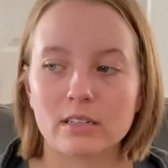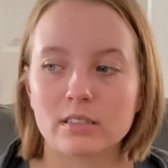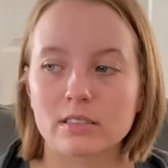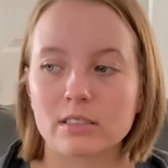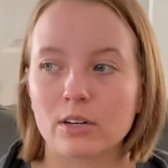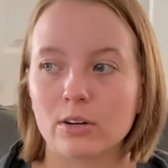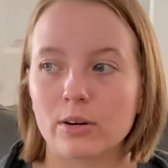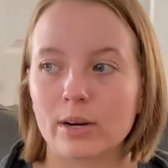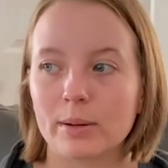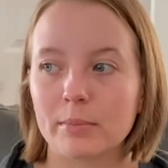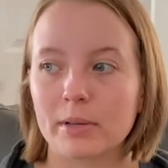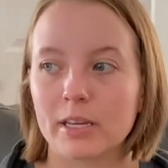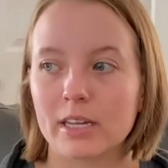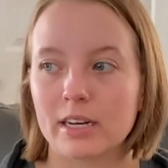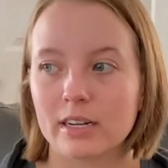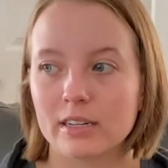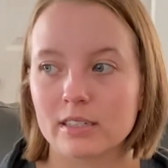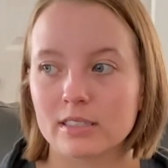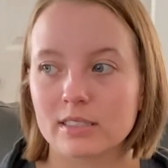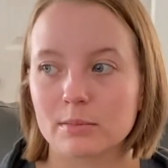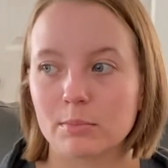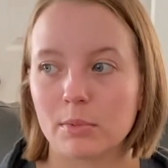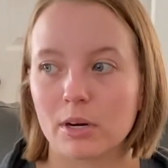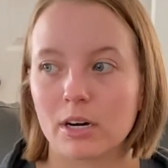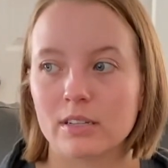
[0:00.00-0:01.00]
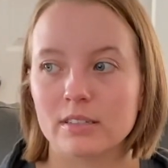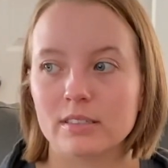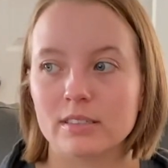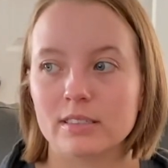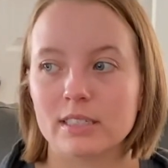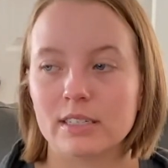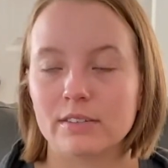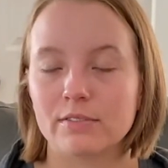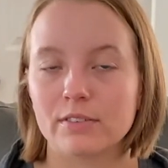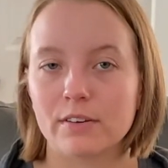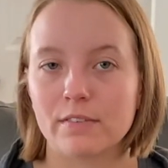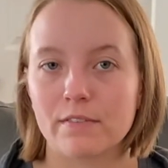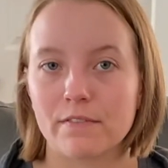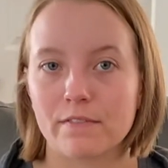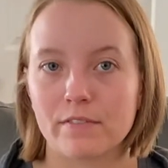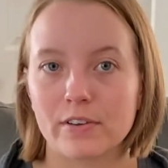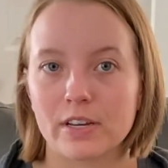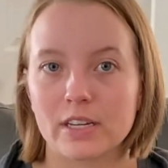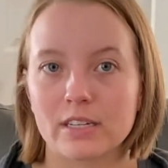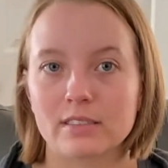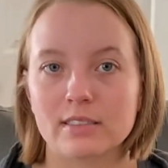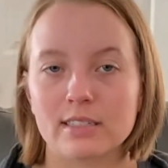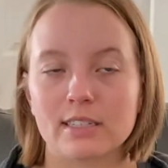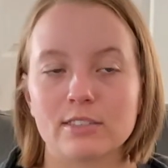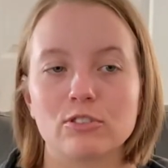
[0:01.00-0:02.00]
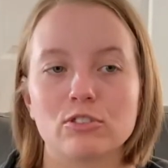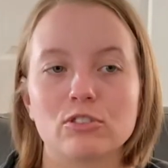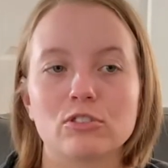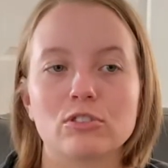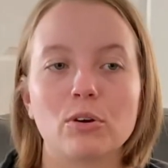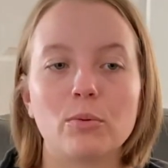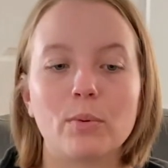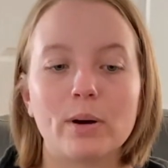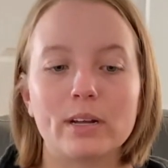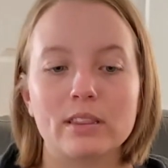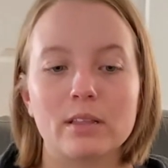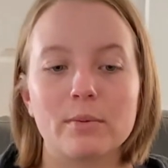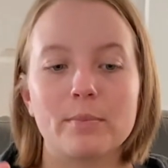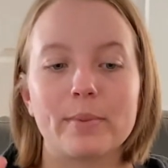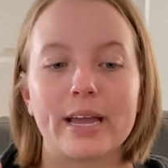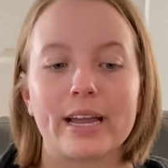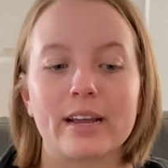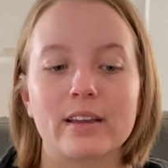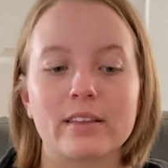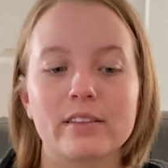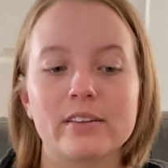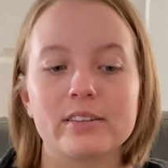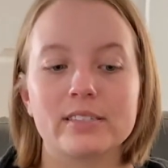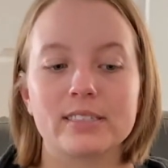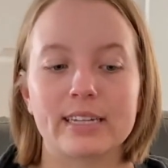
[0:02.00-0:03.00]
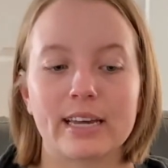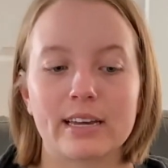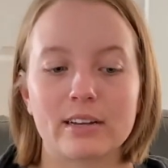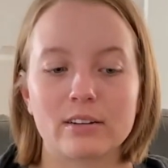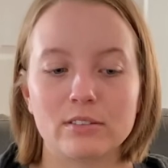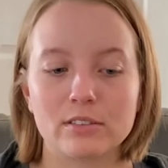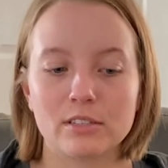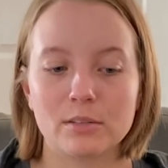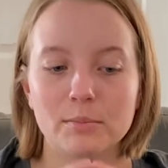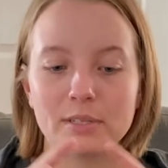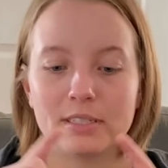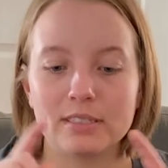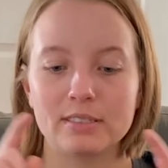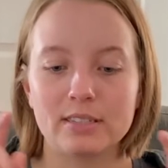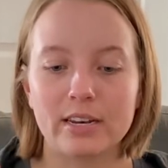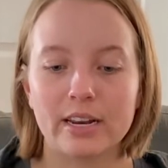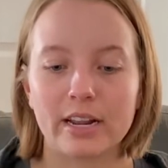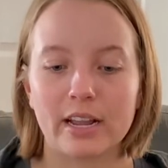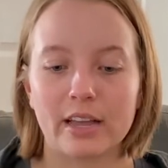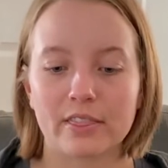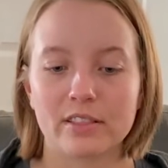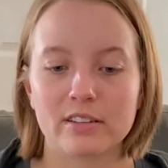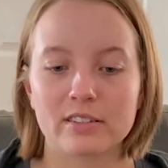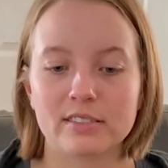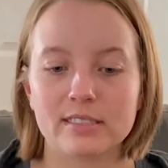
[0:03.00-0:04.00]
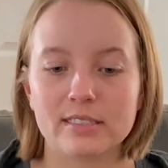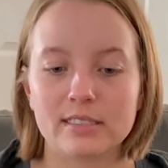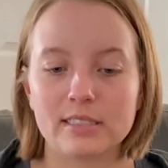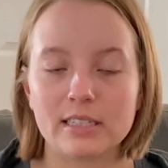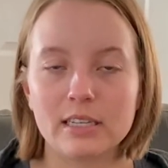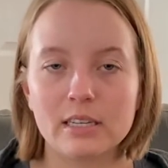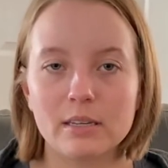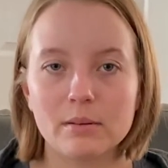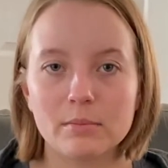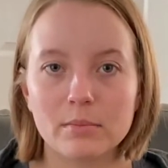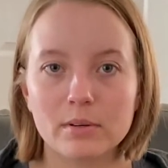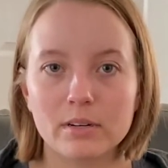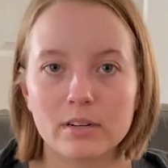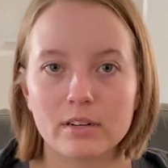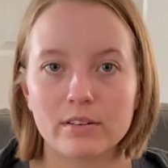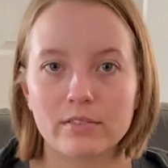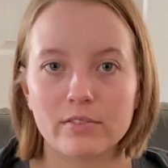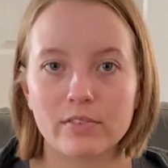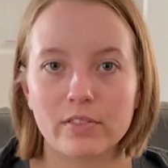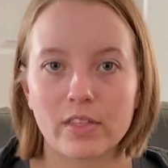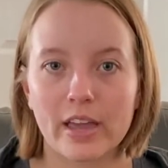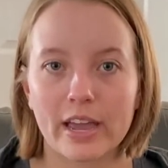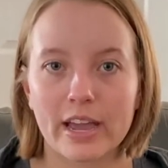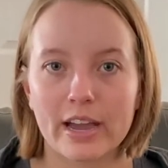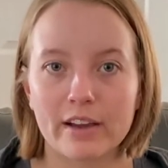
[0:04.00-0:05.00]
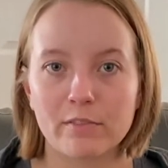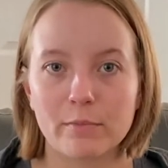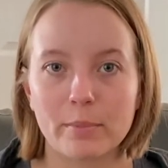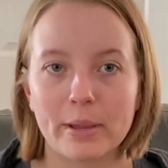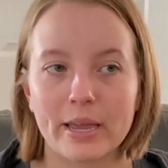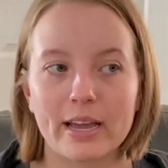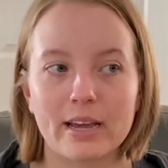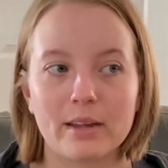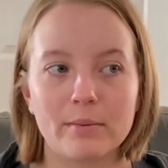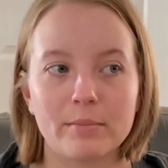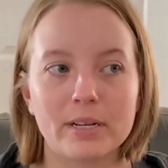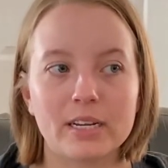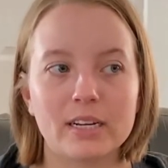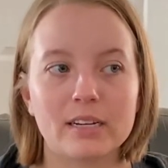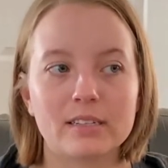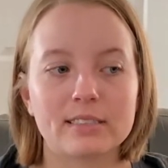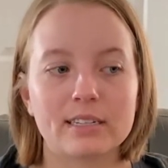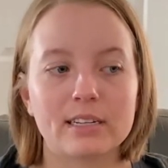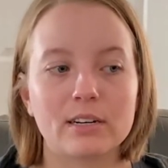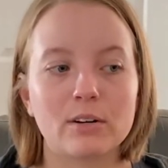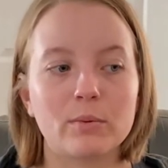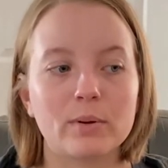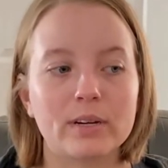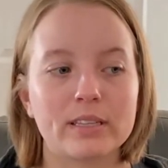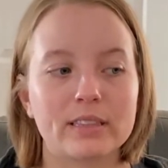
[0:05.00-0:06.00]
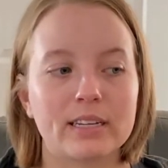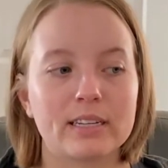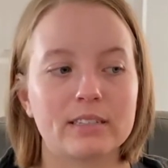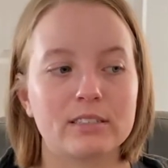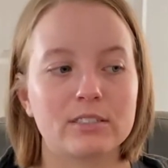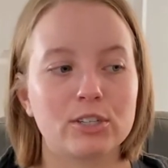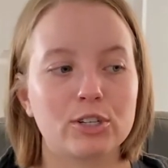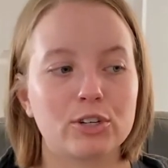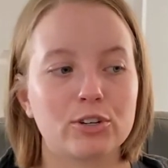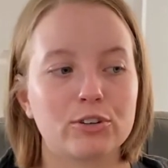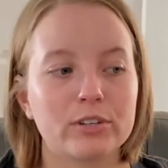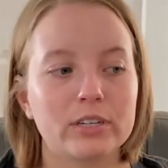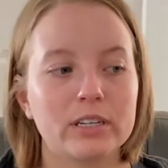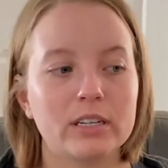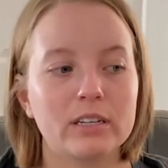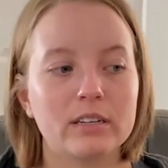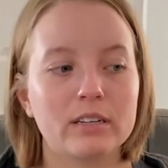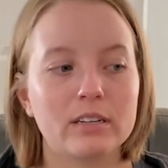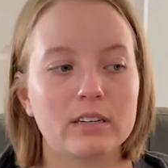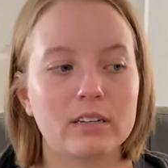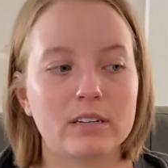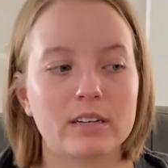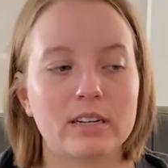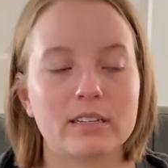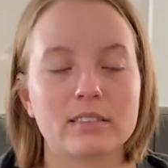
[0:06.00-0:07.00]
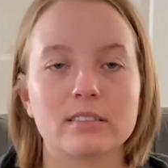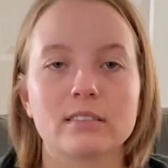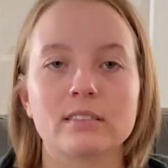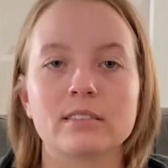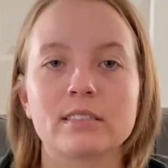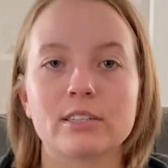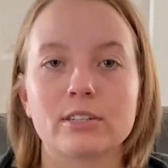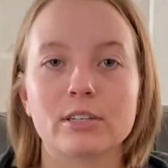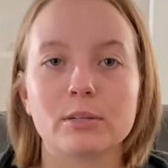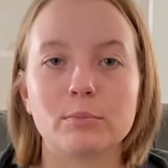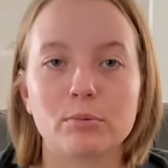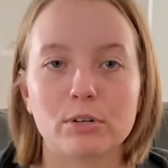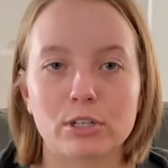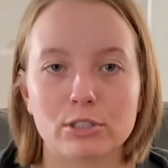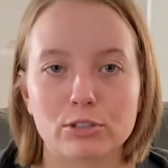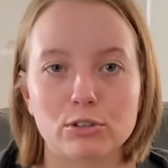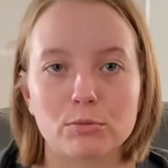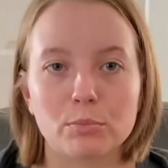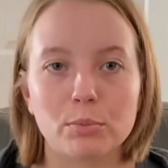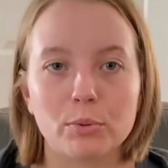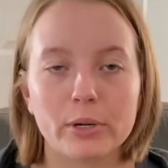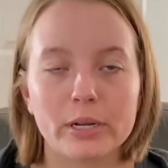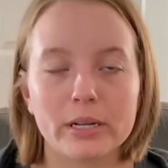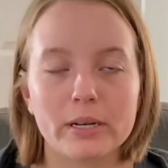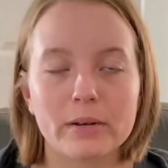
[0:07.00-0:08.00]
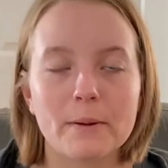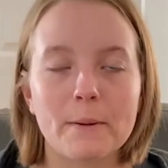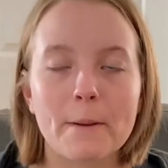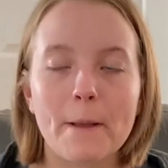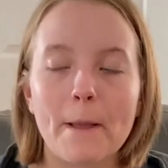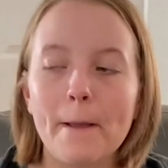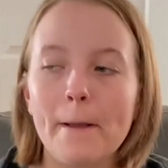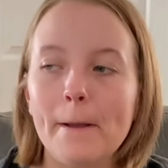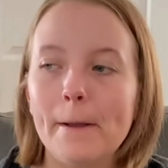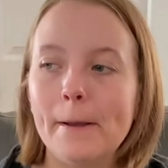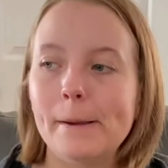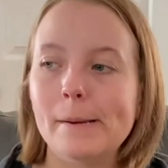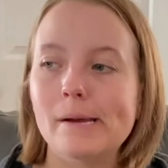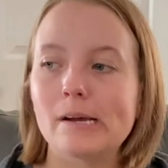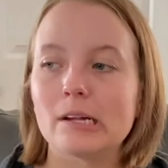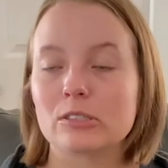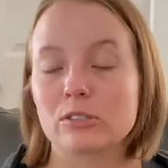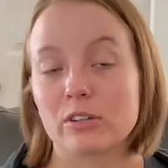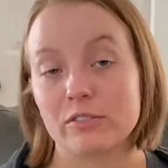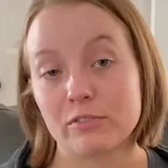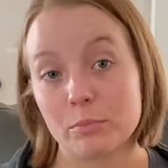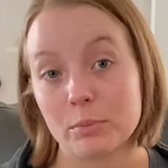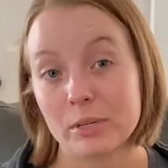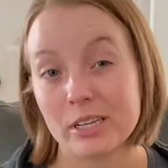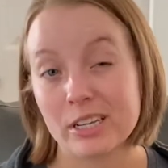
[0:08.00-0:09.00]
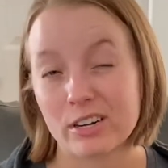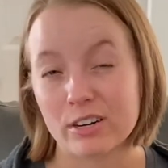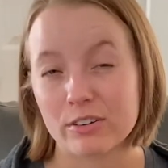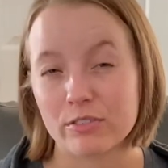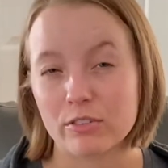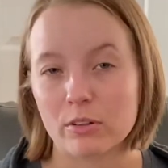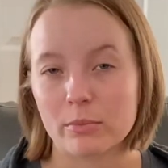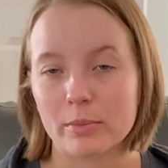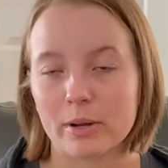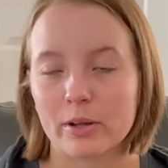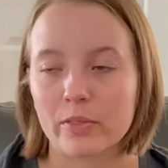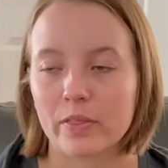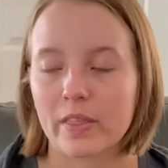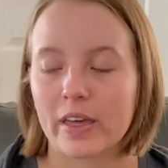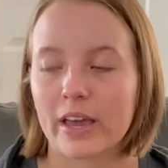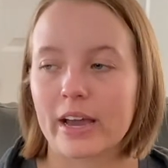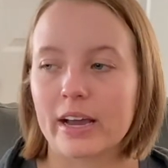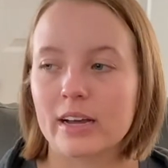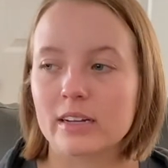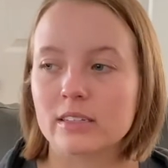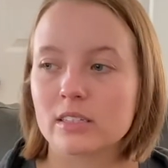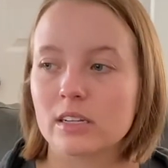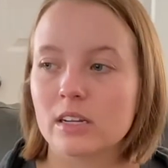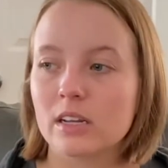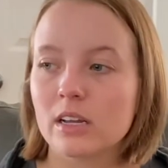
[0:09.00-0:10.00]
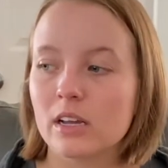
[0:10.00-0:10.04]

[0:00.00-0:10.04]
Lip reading: So I'm getting a small to see if it fits. I just don't want the back of the saddle to be sitting on the seam of the half pad because I don't want that to create an unnecessary pressure point. So I have to be careful about that.